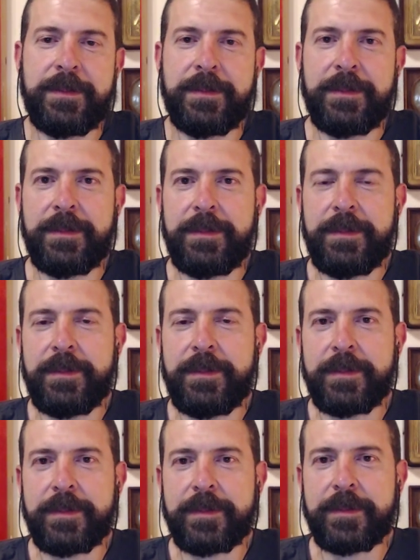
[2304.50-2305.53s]

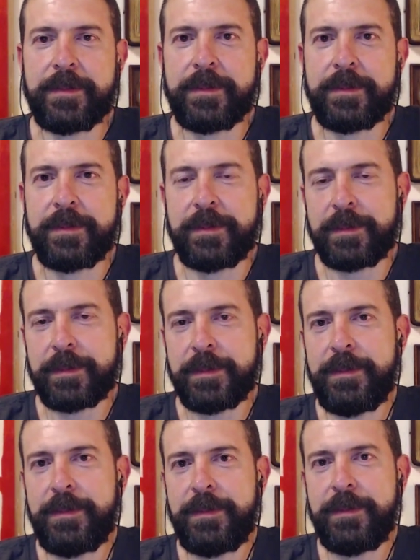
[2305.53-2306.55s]

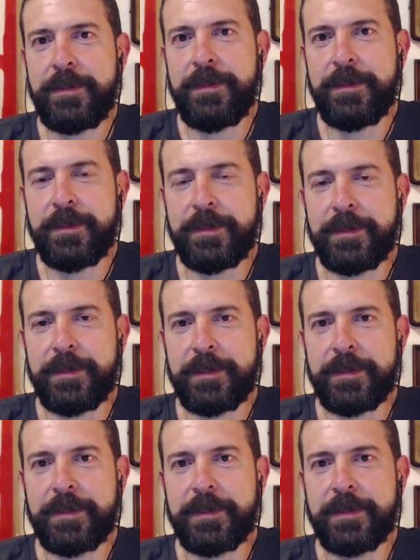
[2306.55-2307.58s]

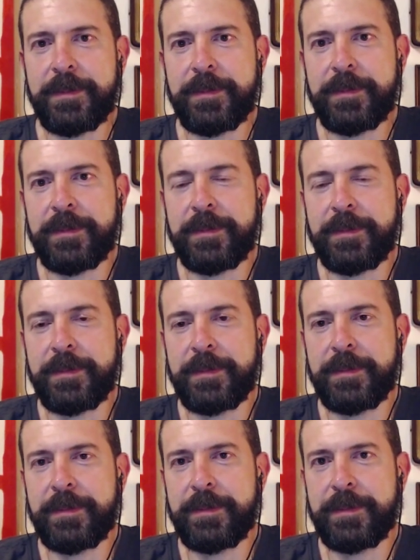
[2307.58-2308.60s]

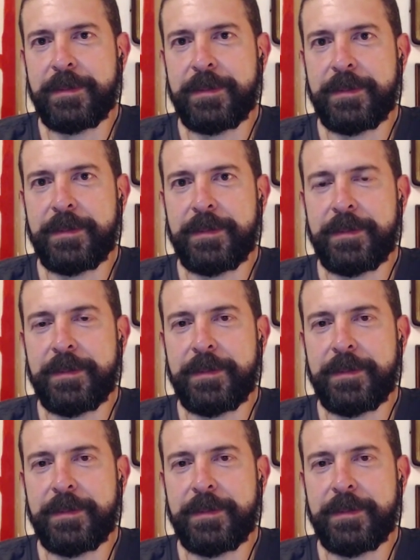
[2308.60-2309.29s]
No words are spoken by the person on screen.